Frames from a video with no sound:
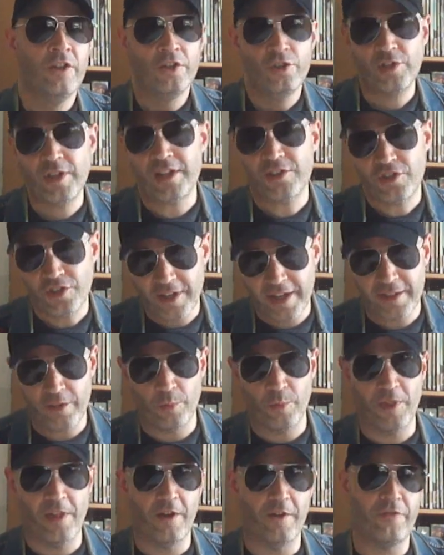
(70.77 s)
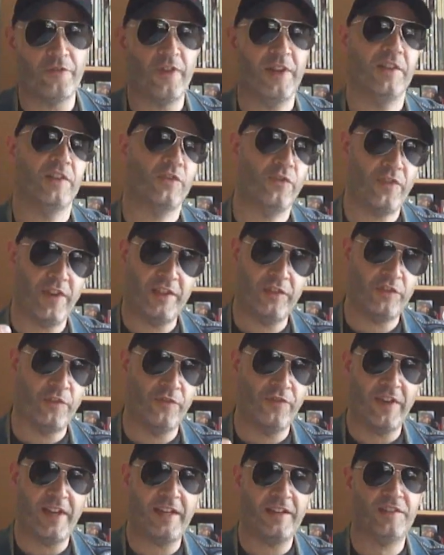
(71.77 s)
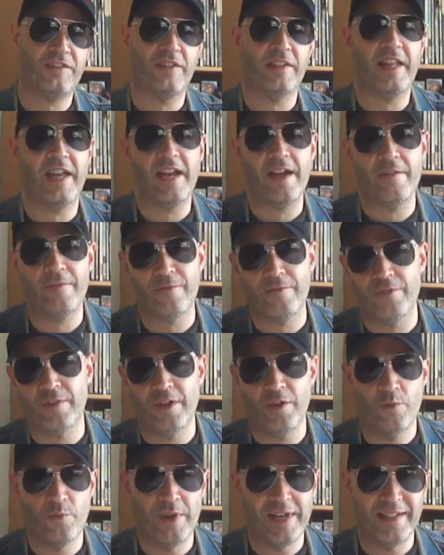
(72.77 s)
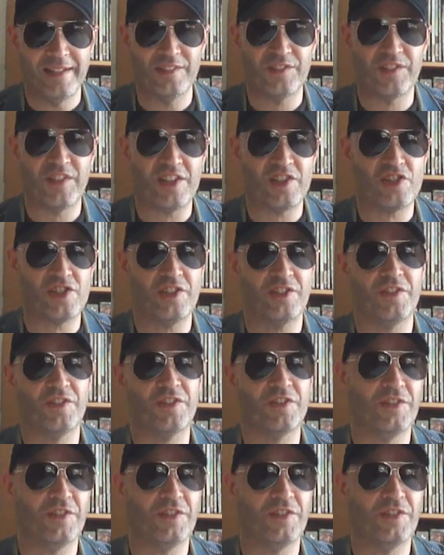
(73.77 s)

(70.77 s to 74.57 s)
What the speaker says: get together with our friends face to face and have real sessions.